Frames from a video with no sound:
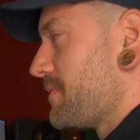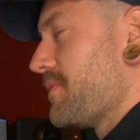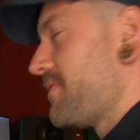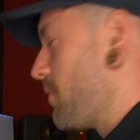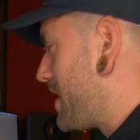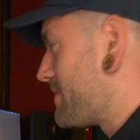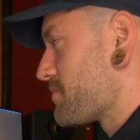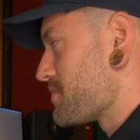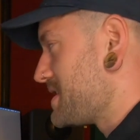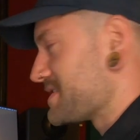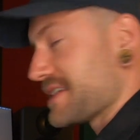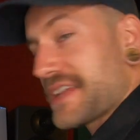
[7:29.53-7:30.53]
for whatever
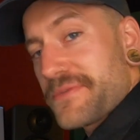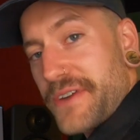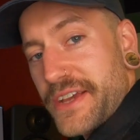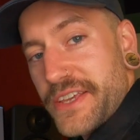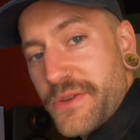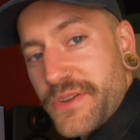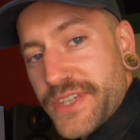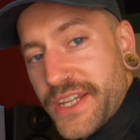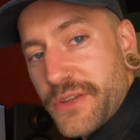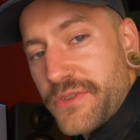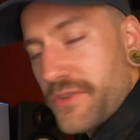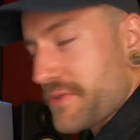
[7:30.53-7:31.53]
reason, if I use
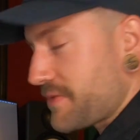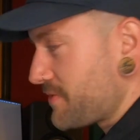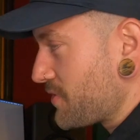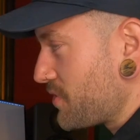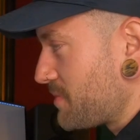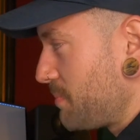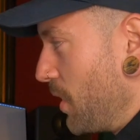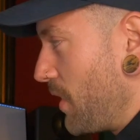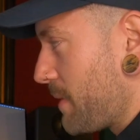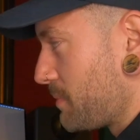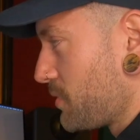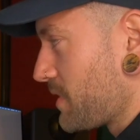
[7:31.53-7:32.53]
any other
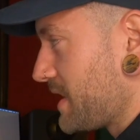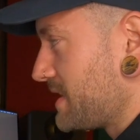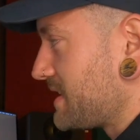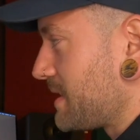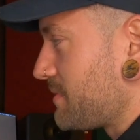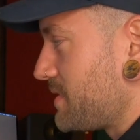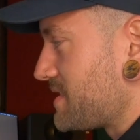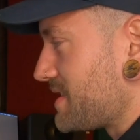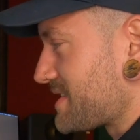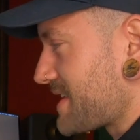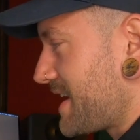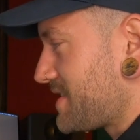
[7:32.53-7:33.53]
third-party plugin and I'm using
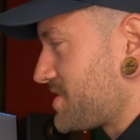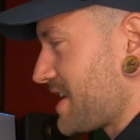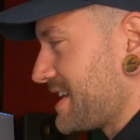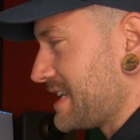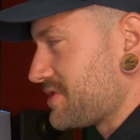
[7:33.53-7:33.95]
sidechain,